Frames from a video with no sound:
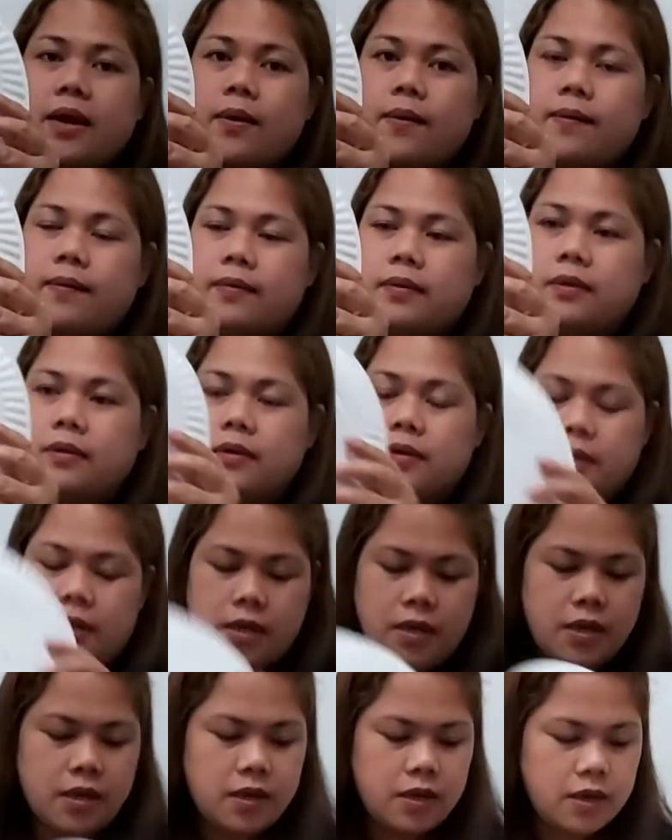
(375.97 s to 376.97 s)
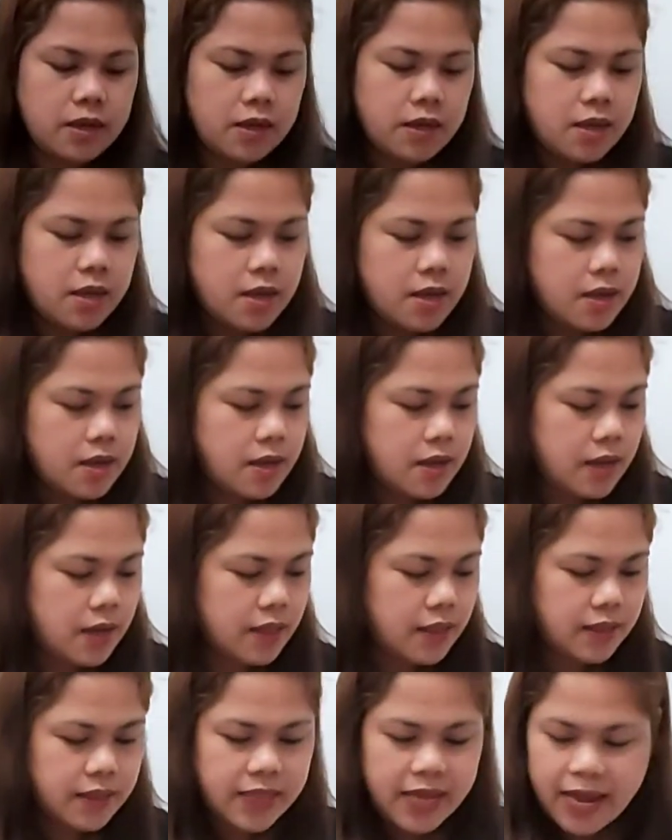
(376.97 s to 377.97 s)
a hole,
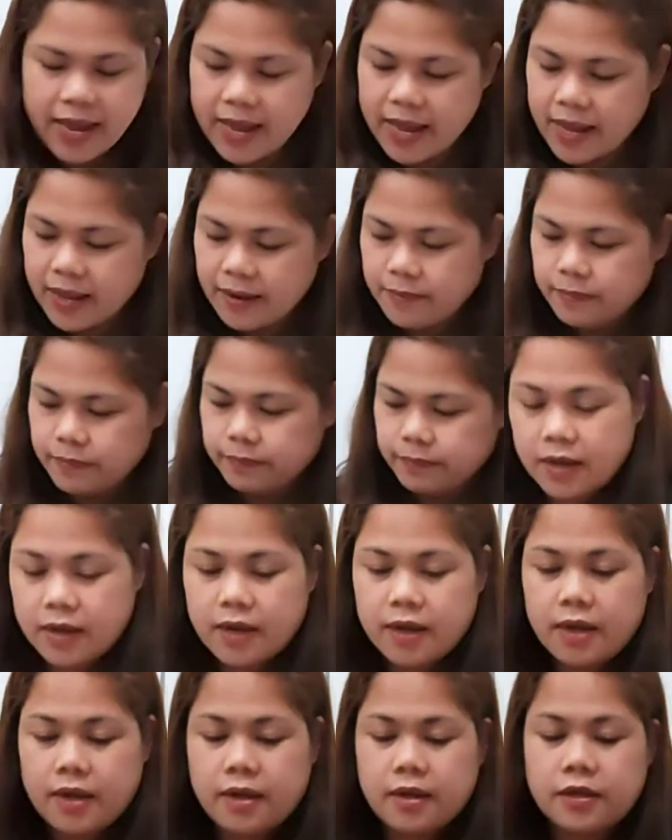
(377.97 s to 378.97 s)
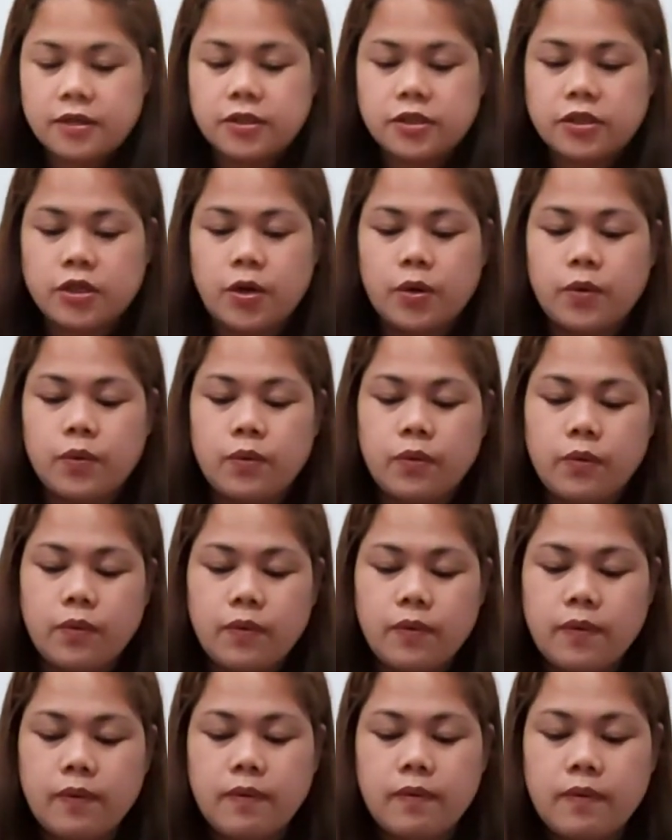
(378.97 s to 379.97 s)
and then so
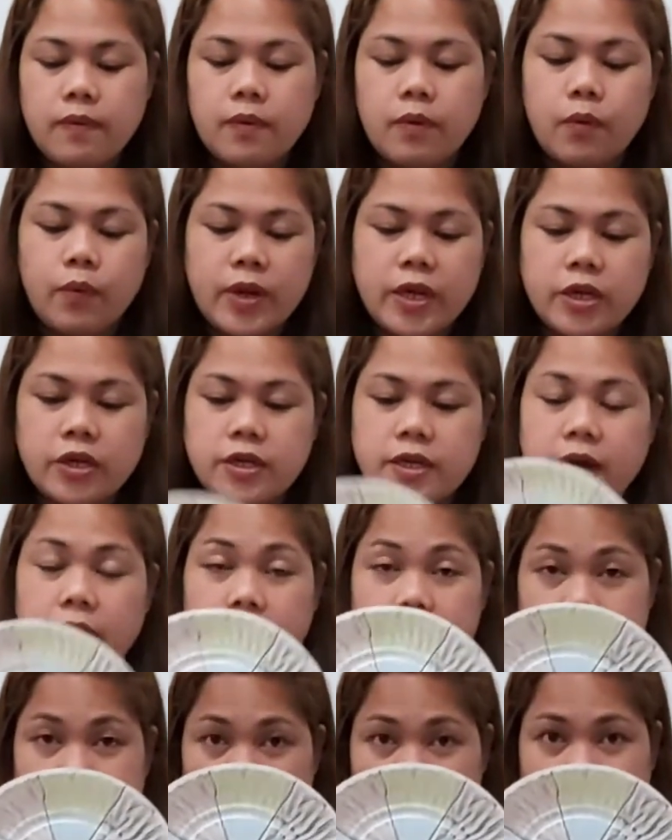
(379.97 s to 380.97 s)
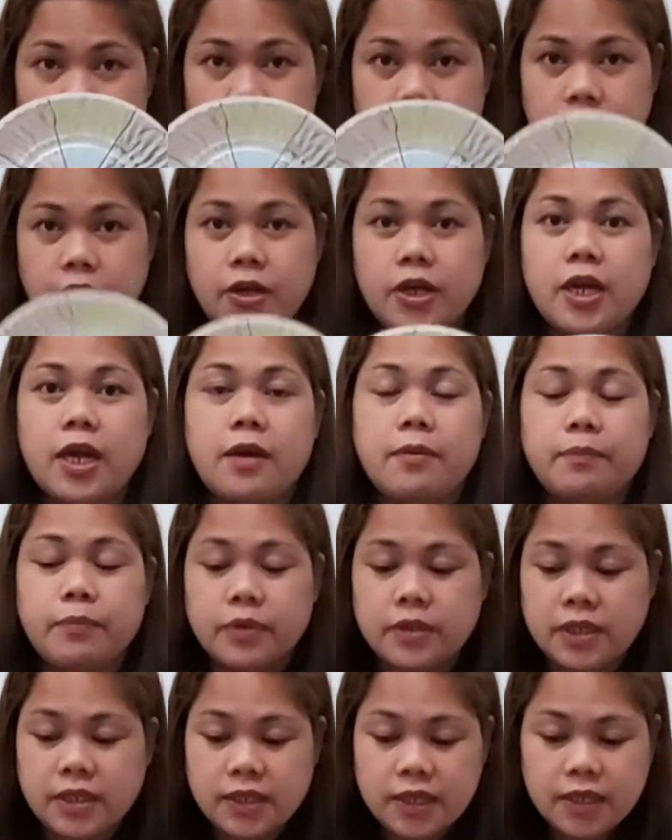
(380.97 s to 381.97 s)
when you're done, you can
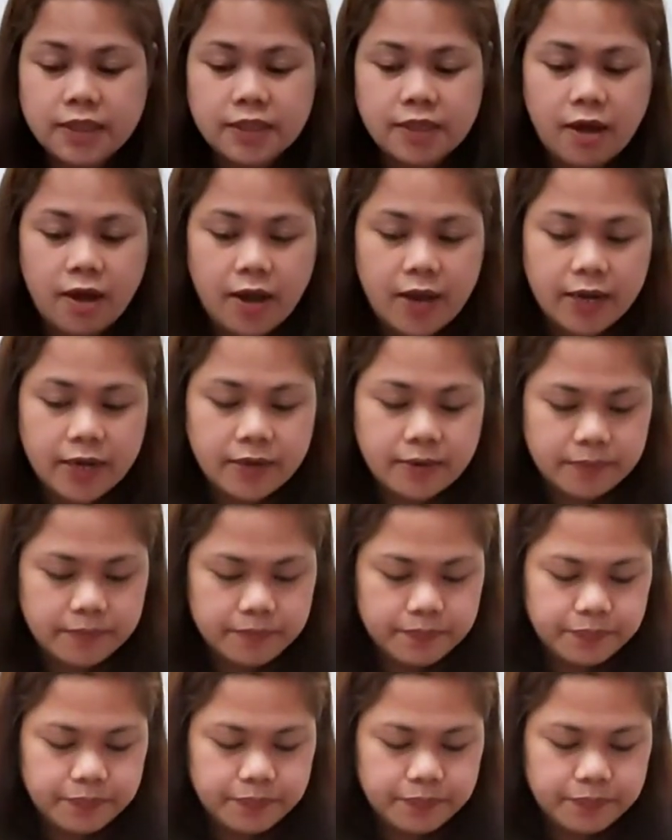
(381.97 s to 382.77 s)
put it aside,